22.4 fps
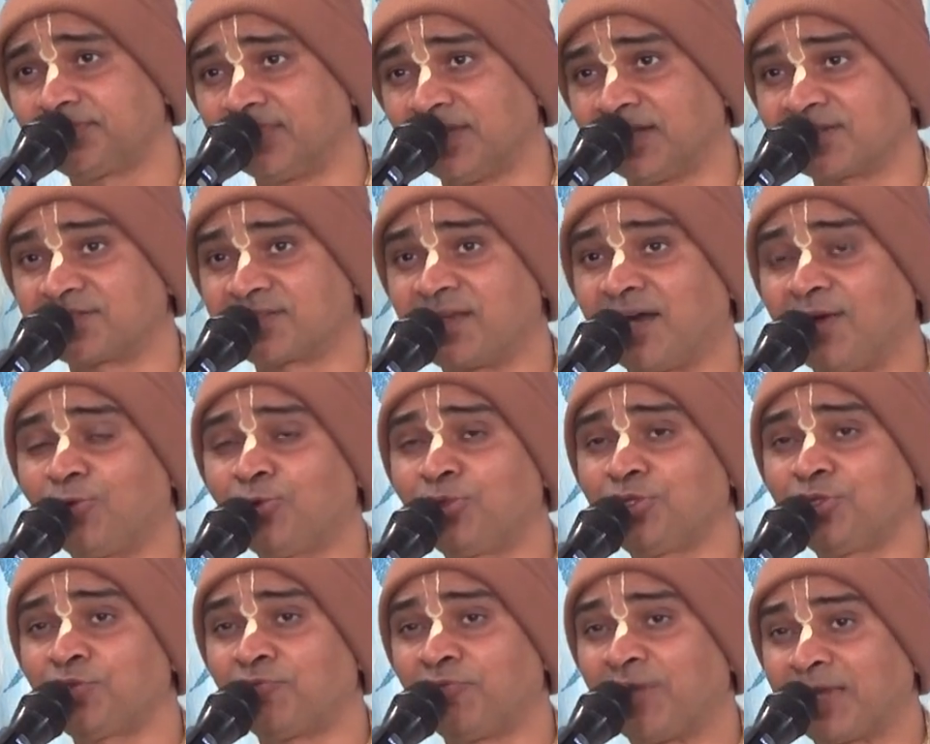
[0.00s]
The
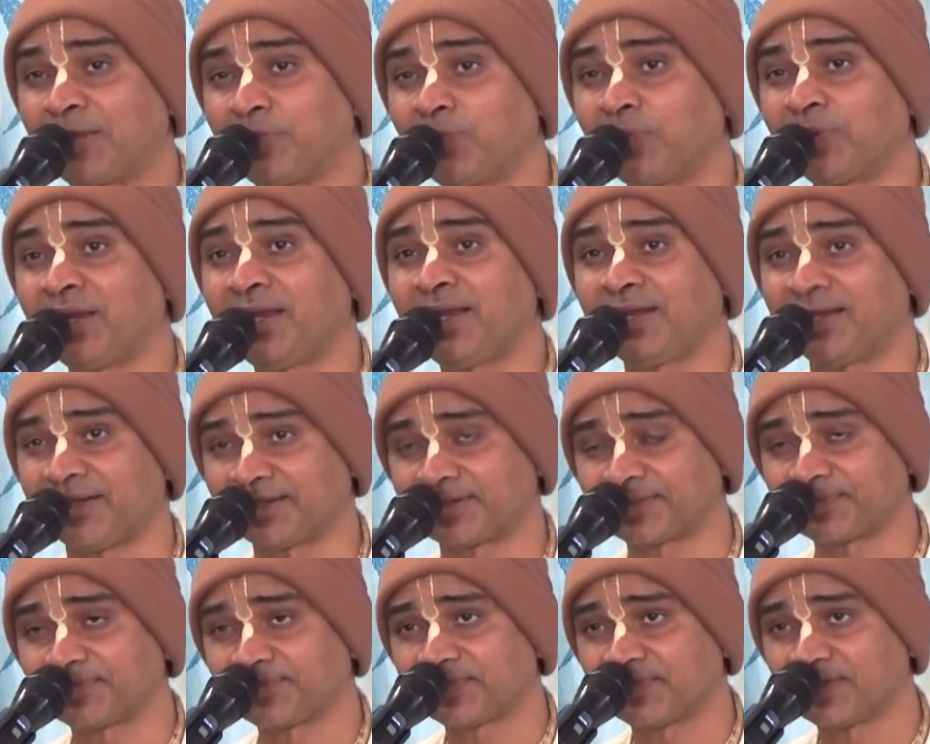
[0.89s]
sound you
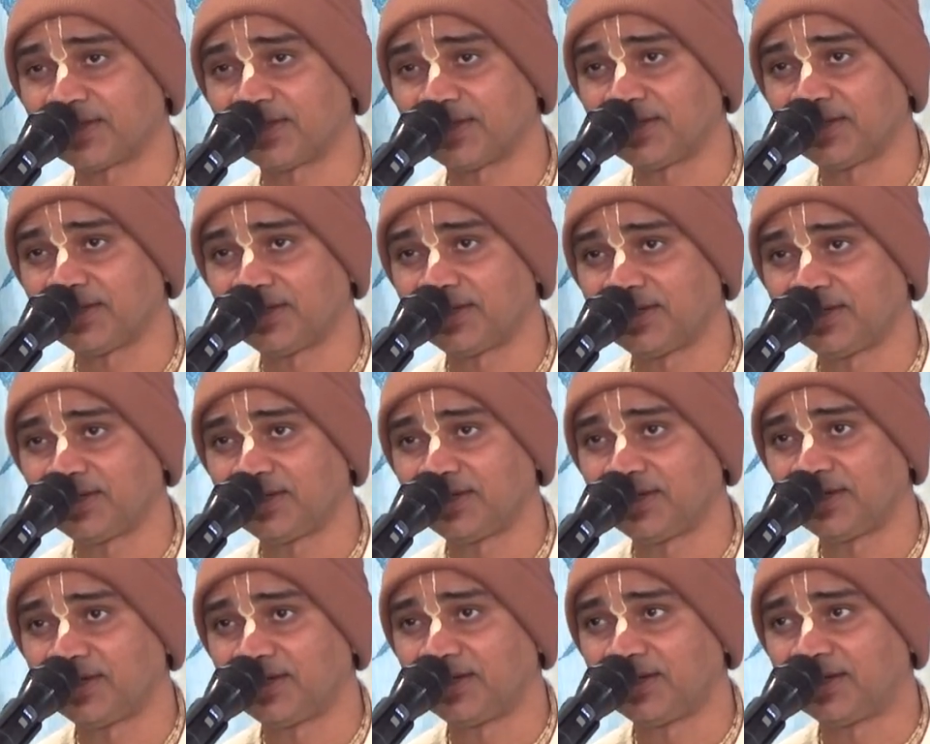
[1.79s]
vibrate
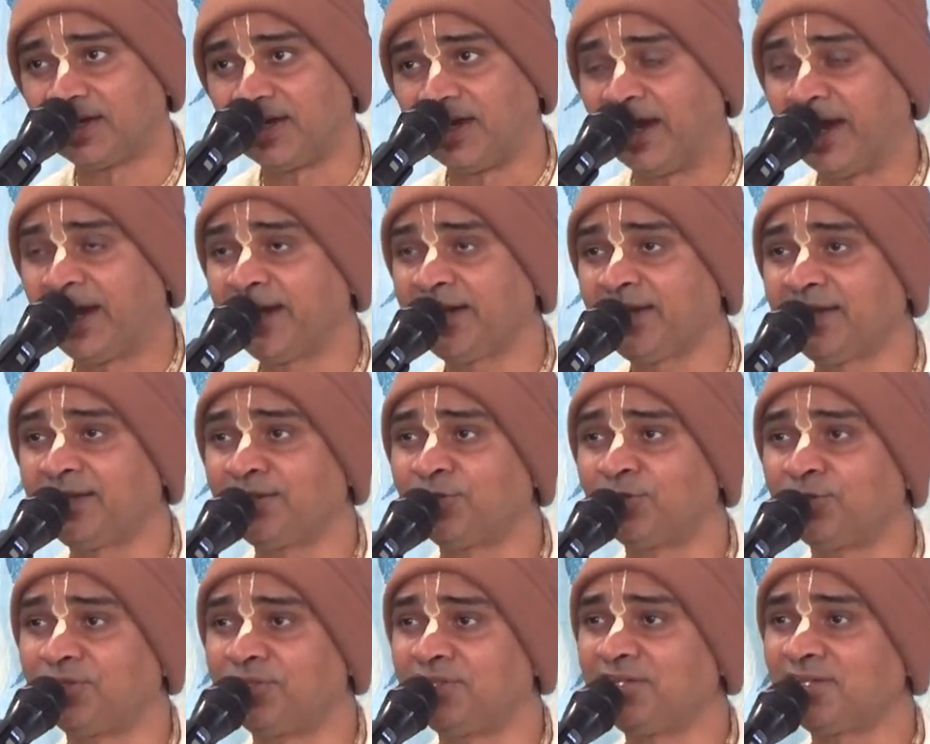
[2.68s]
and you